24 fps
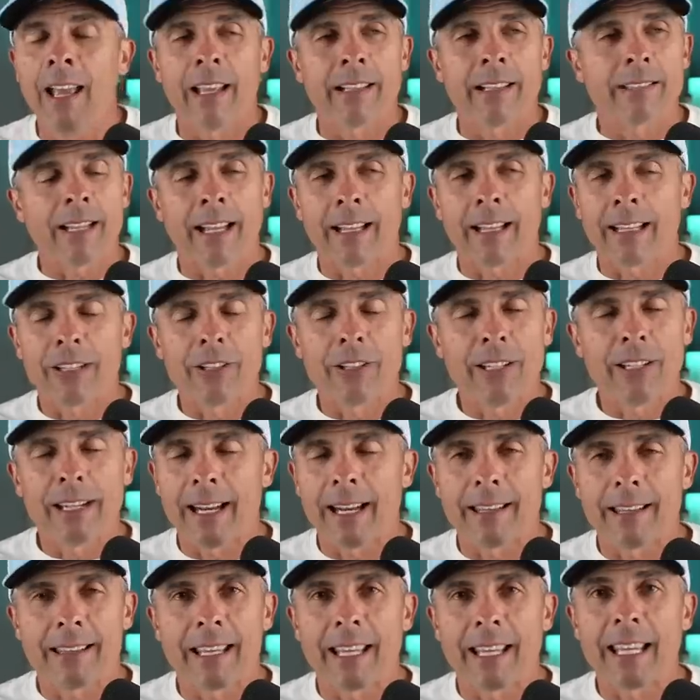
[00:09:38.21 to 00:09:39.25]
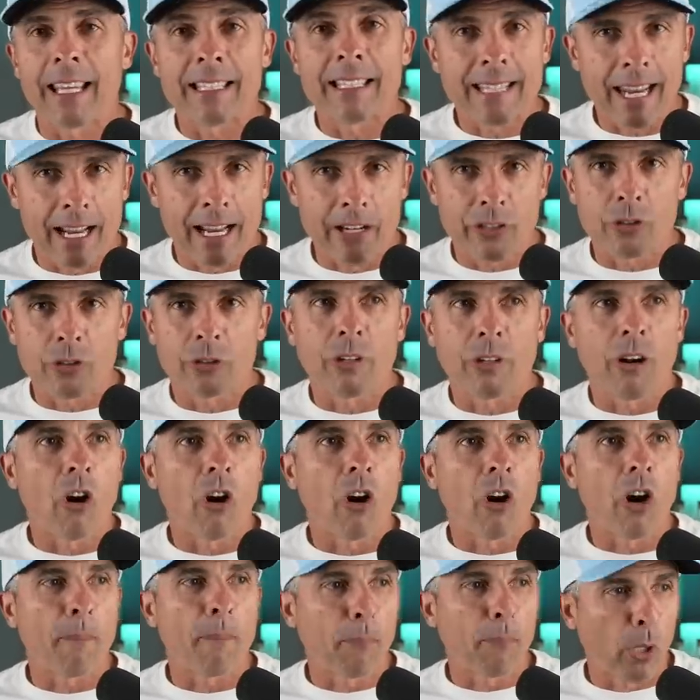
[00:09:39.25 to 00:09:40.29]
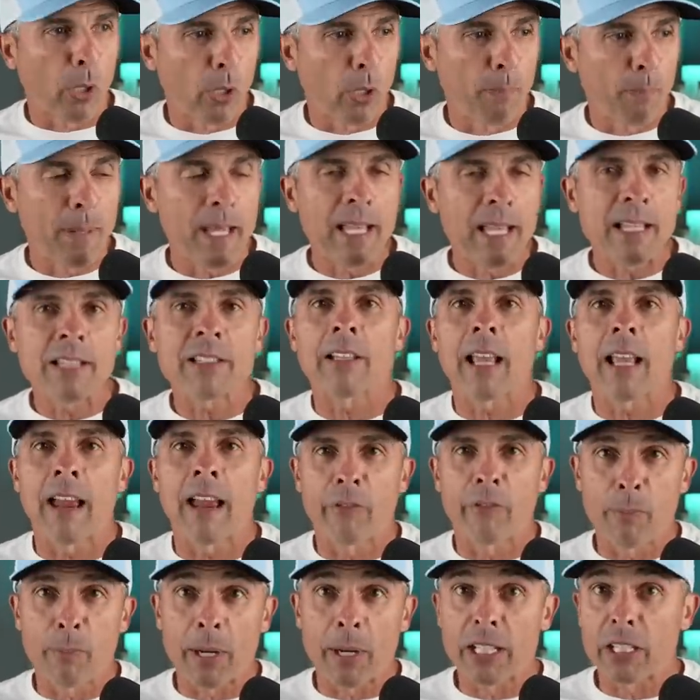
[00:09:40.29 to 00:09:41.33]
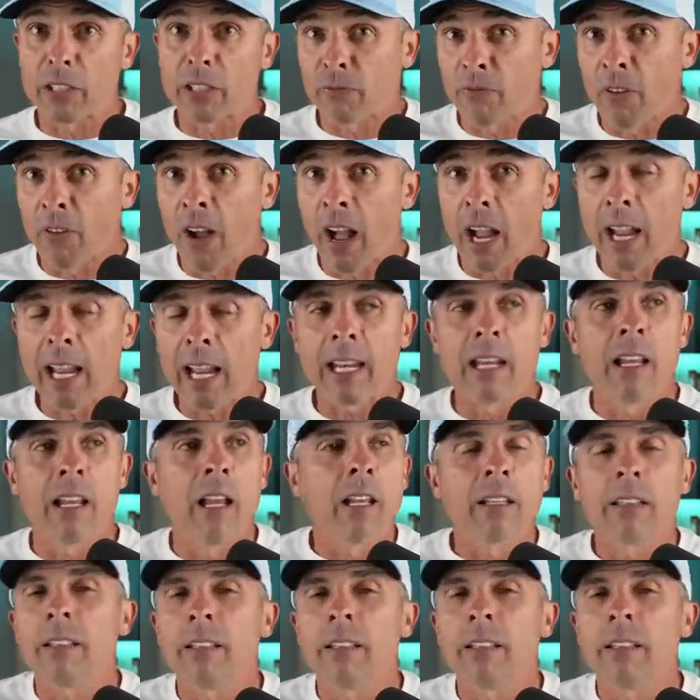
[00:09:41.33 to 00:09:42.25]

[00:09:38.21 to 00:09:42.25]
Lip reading: It's not like you did anything intentional or on purpose. Everybody's fine.